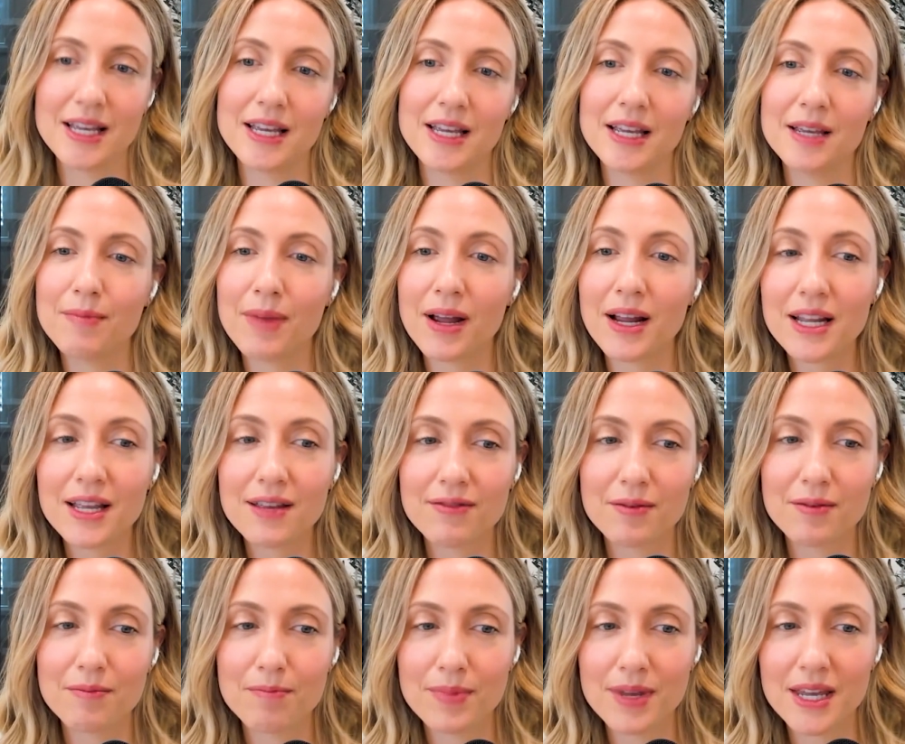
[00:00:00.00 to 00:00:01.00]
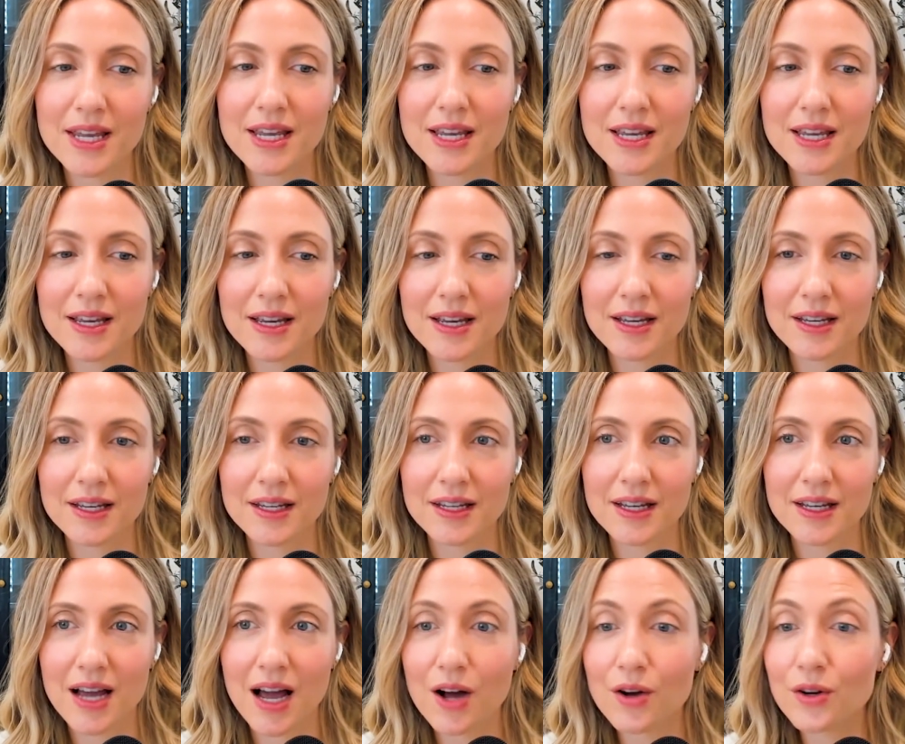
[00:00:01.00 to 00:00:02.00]
It might even be
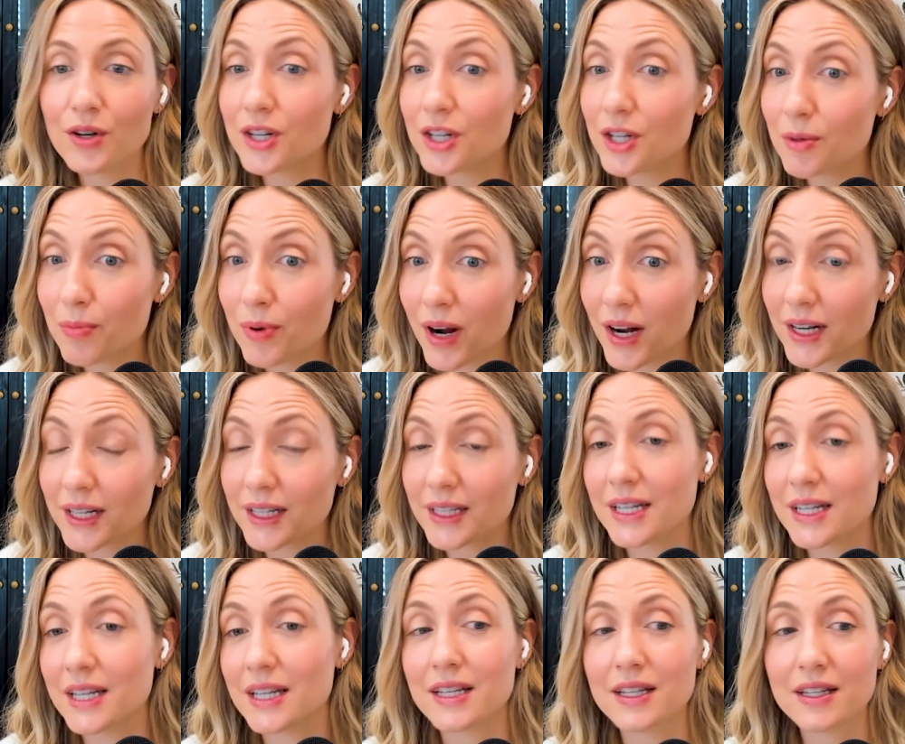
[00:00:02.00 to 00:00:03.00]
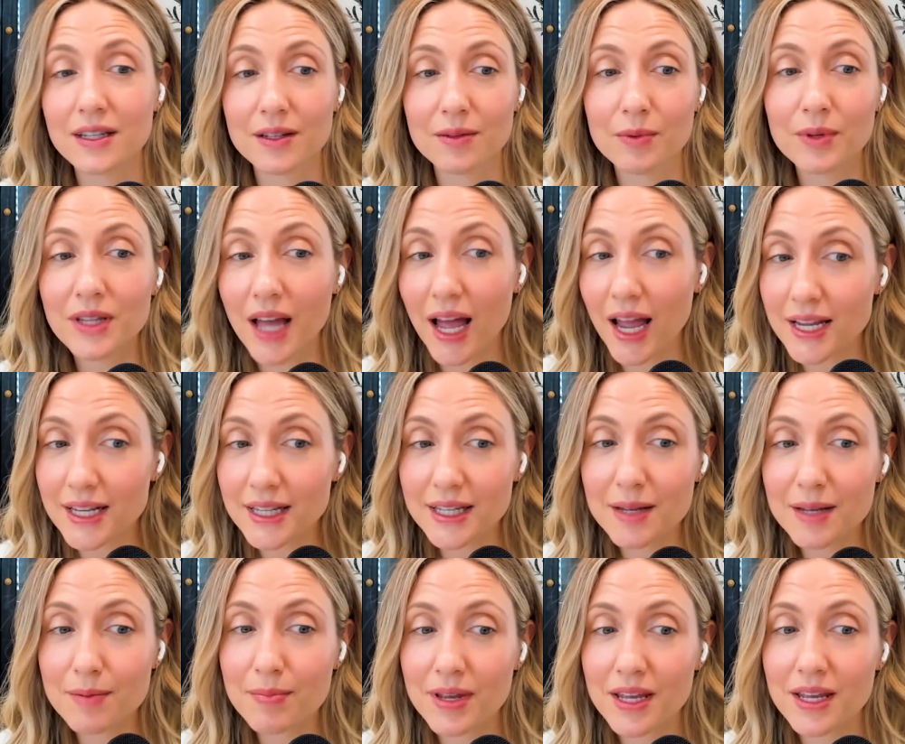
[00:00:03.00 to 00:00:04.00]
how good your product is, what the
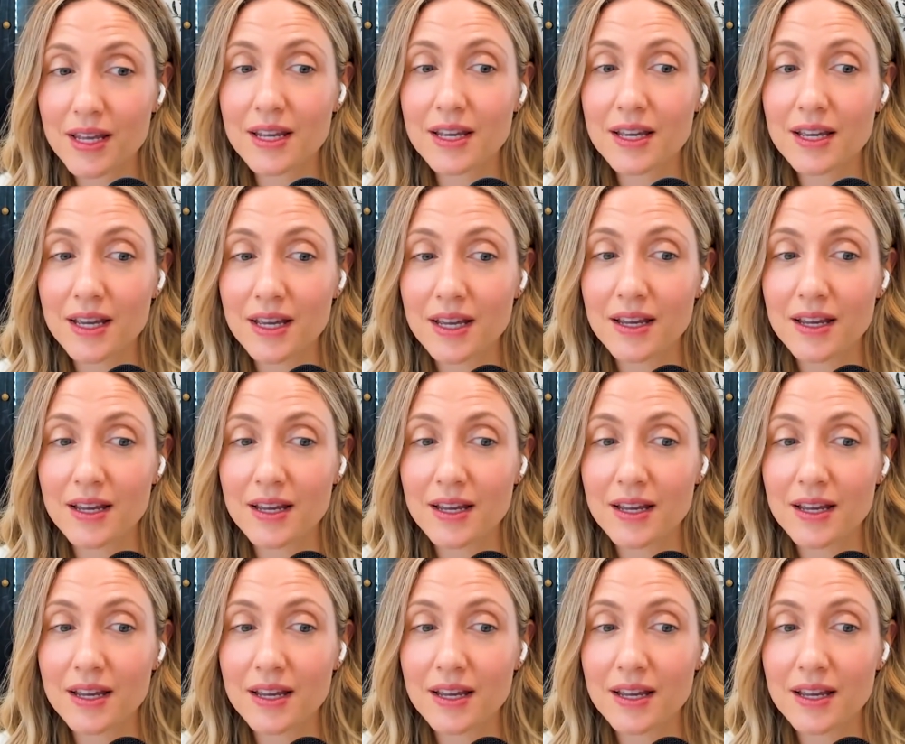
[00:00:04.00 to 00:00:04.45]
ICP